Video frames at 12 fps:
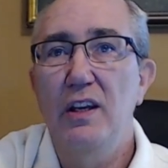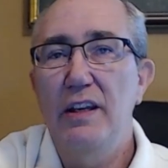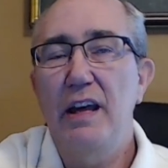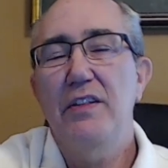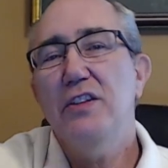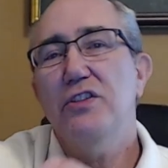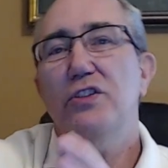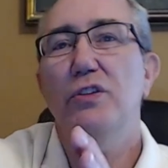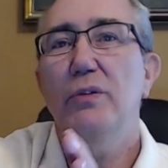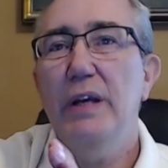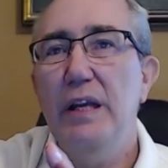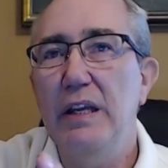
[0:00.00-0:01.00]
Now these
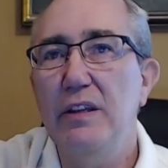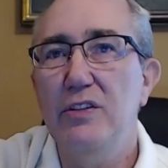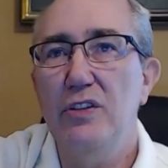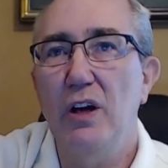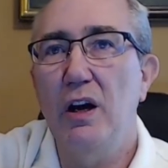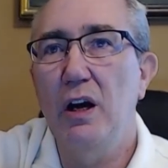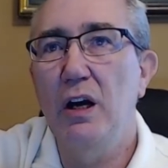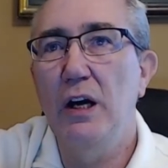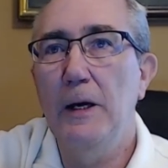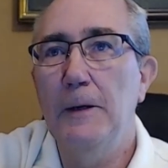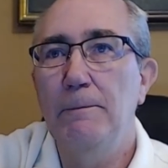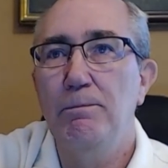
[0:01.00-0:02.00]
screens are